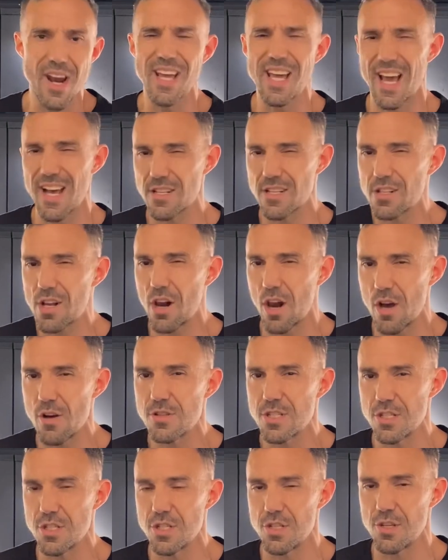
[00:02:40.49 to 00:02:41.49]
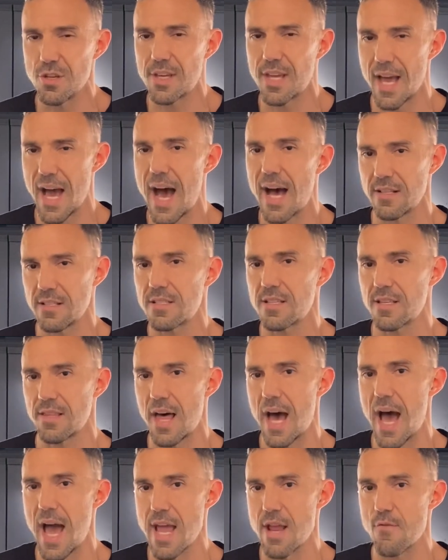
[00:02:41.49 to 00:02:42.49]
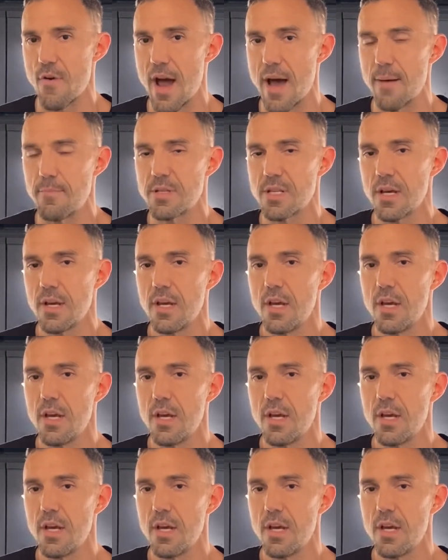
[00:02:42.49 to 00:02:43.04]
to get as close as you can to that 8 reps.